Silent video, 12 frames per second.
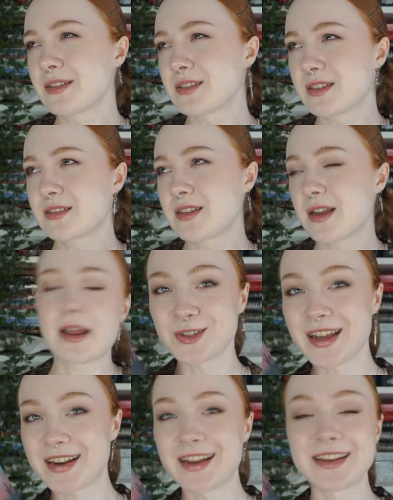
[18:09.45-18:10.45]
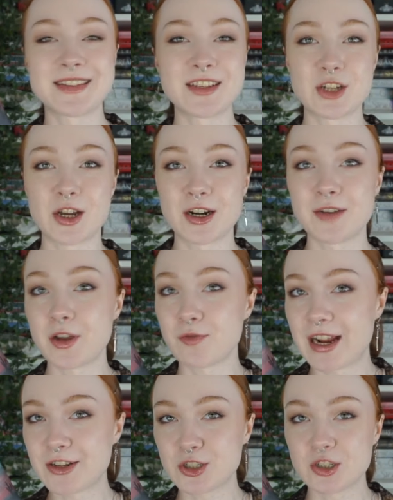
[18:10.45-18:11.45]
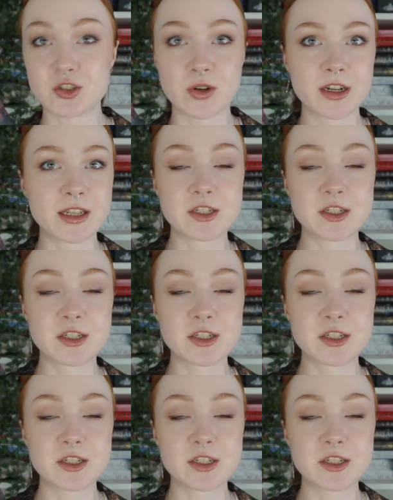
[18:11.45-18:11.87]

is the daughter of a rancher struggling